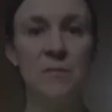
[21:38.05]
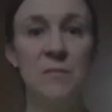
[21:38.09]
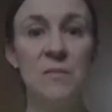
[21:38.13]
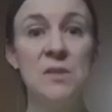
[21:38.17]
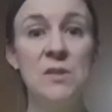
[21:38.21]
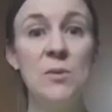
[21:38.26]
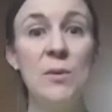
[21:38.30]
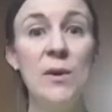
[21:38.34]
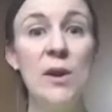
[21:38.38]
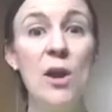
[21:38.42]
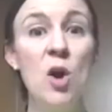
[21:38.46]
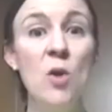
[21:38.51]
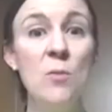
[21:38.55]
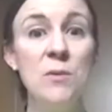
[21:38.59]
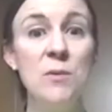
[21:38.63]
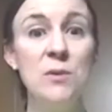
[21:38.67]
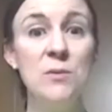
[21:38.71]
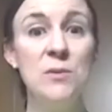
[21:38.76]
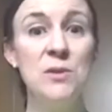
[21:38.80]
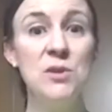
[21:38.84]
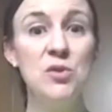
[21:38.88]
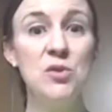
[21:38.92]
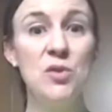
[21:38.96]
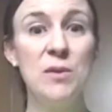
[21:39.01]
So I hope you
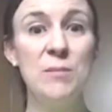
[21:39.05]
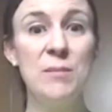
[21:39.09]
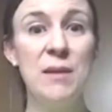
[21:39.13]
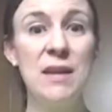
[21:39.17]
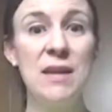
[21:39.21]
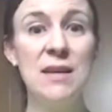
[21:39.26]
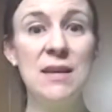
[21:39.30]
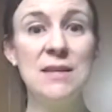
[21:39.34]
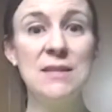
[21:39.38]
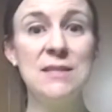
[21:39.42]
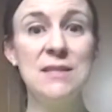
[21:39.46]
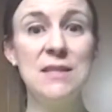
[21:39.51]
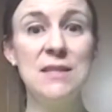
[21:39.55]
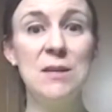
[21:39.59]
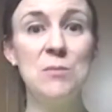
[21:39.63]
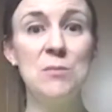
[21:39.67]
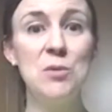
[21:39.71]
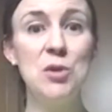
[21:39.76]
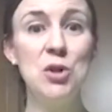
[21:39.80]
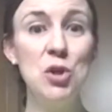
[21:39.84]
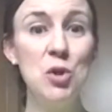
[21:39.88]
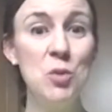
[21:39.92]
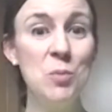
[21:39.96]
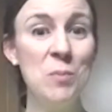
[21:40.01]
enjoy making some
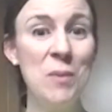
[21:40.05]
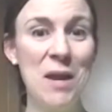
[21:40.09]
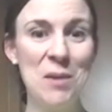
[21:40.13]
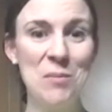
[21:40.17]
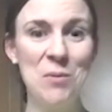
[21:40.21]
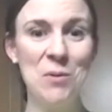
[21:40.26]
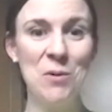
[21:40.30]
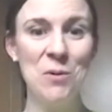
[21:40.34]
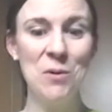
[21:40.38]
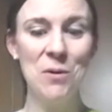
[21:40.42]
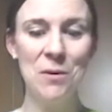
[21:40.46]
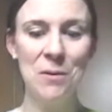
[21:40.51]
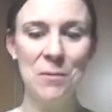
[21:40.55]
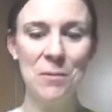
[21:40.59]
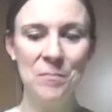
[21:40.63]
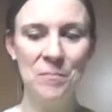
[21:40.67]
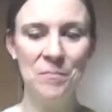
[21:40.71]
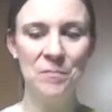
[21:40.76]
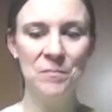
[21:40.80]
new paper